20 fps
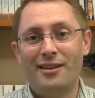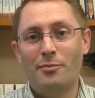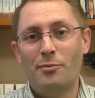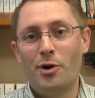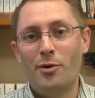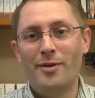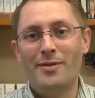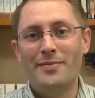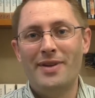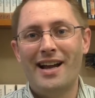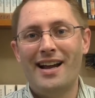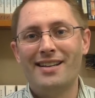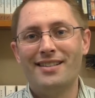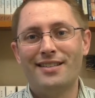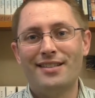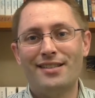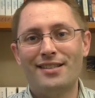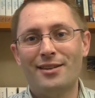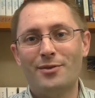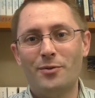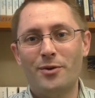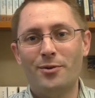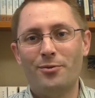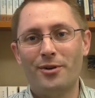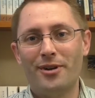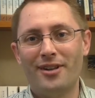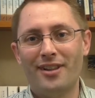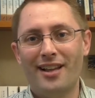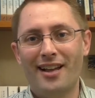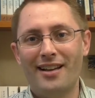the moment passes and we
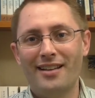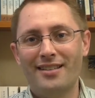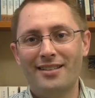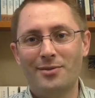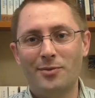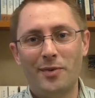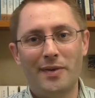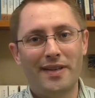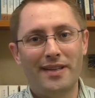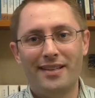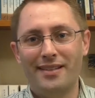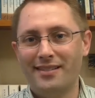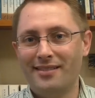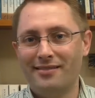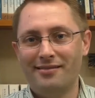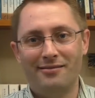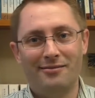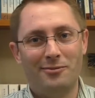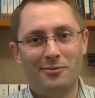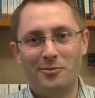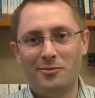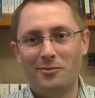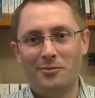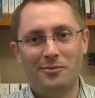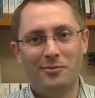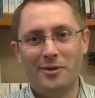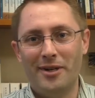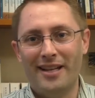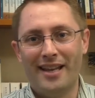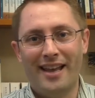realize
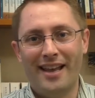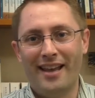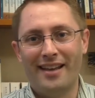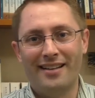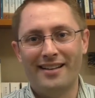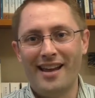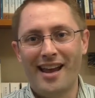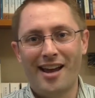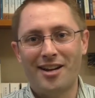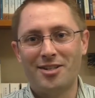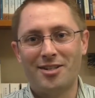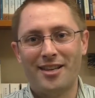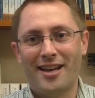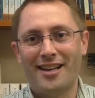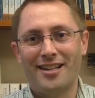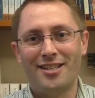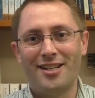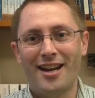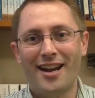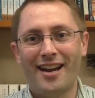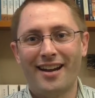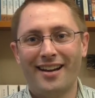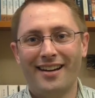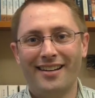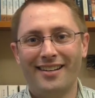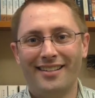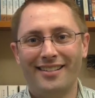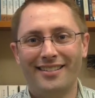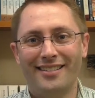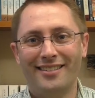we can't cash that check.
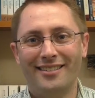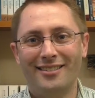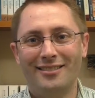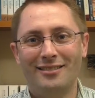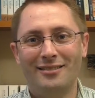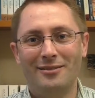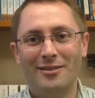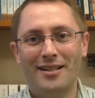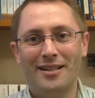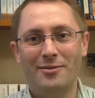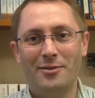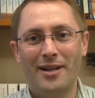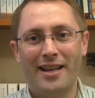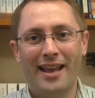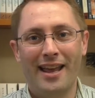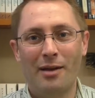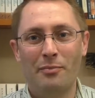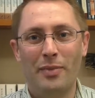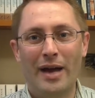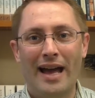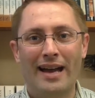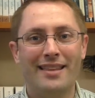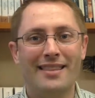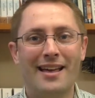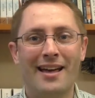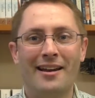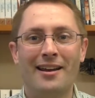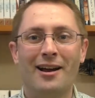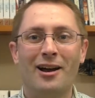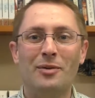We can't back
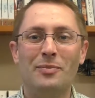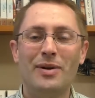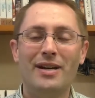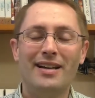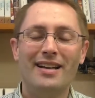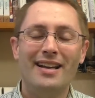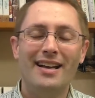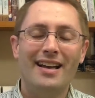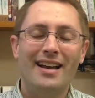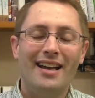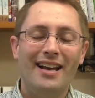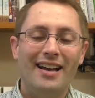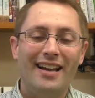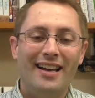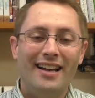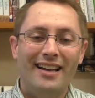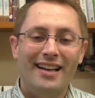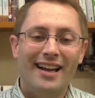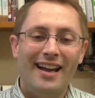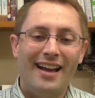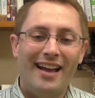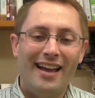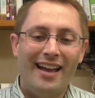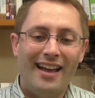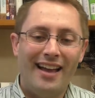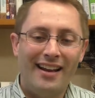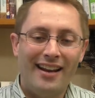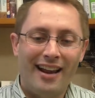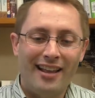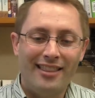that up.
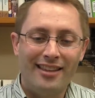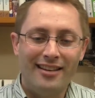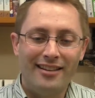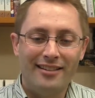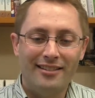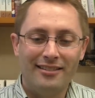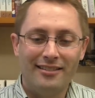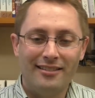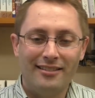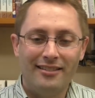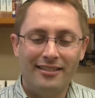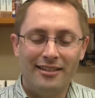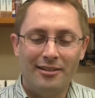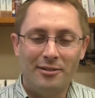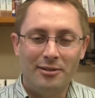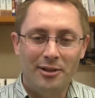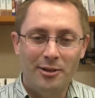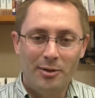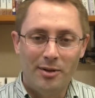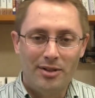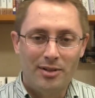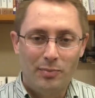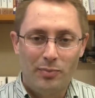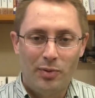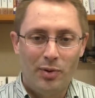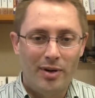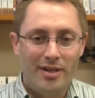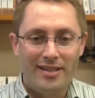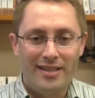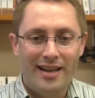And I think, you know, Lewis
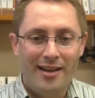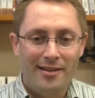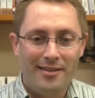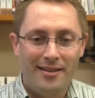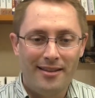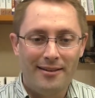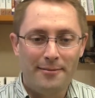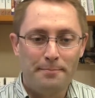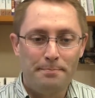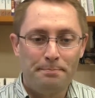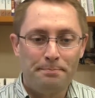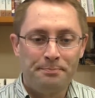points out that